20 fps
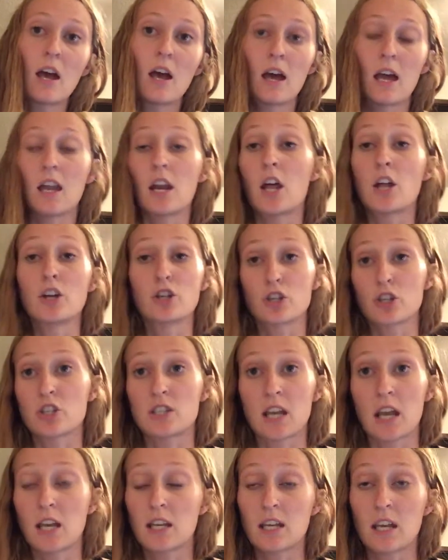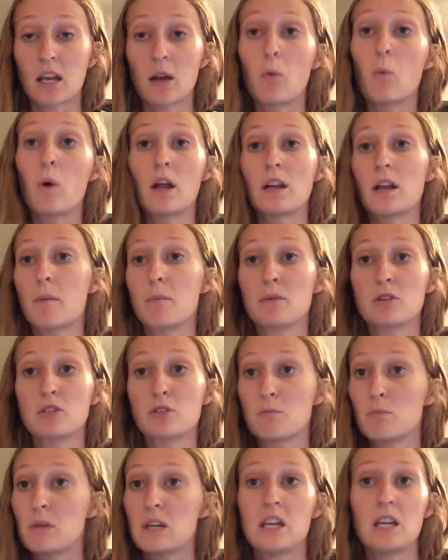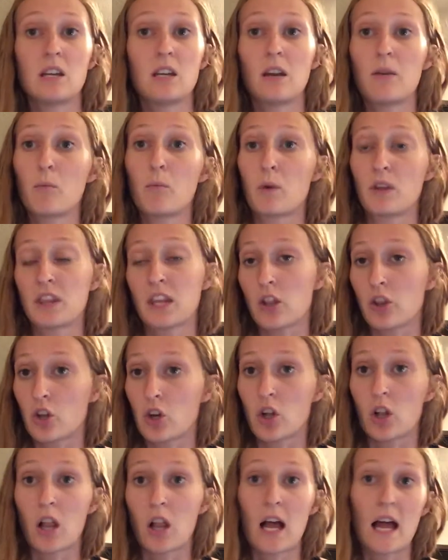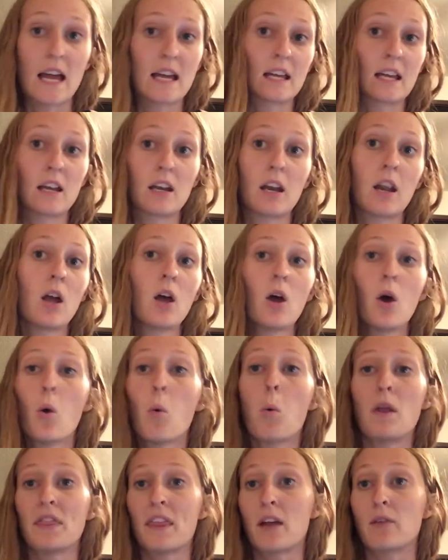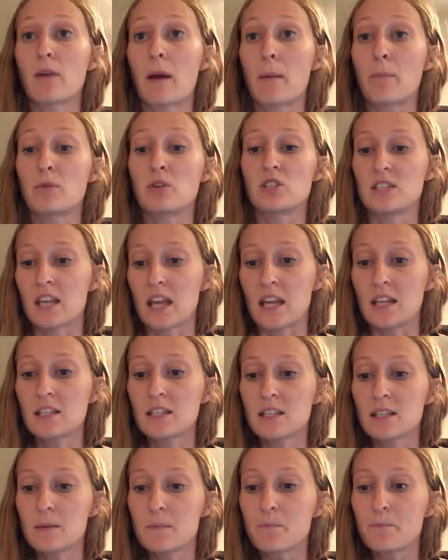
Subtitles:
and understanding what numbers mean and what they look like and what they represent.